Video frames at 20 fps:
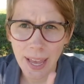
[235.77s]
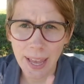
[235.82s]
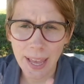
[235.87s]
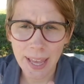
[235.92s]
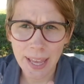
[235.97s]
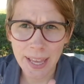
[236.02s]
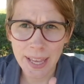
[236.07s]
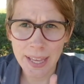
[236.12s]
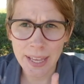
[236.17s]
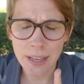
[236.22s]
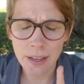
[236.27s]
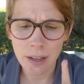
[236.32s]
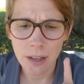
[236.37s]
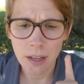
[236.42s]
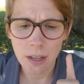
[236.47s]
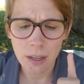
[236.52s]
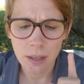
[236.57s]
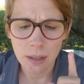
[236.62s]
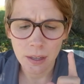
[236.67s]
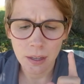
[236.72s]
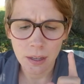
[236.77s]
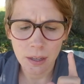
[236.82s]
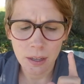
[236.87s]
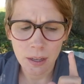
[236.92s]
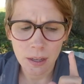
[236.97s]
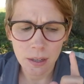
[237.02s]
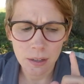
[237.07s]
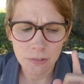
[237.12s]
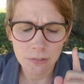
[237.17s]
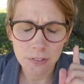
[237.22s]
A
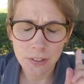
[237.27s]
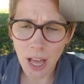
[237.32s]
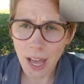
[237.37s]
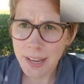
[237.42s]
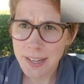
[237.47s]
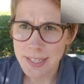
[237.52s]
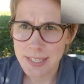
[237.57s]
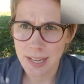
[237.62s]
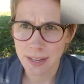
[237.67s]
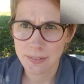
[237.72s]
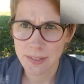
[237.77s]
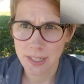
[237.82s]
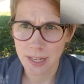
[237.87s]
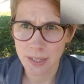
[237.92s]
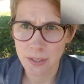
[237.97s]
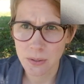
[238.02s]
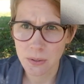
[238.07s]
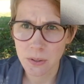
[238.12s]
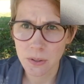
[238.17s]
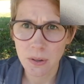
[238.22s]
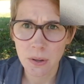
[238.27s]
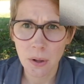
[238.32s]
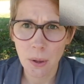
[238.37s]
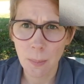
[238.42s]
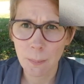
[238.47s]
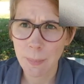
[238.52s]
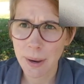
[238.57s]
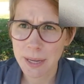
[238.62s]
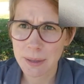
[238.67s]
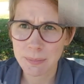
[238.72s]
fly's life cycle
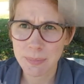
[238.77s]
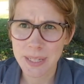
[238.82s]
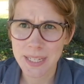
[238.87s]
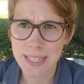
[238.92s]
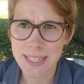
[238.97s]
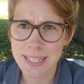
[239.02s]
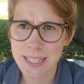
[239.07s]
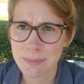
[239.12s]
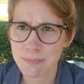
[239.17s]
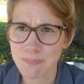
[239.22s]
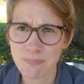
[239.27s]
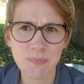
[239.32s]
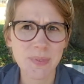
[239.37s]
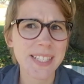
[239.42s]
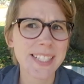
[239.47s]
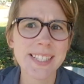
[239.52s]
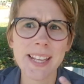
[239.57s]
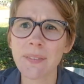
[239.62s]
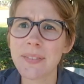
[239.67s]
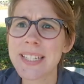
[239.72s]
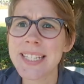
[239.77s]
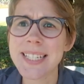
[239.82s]
might be 7 to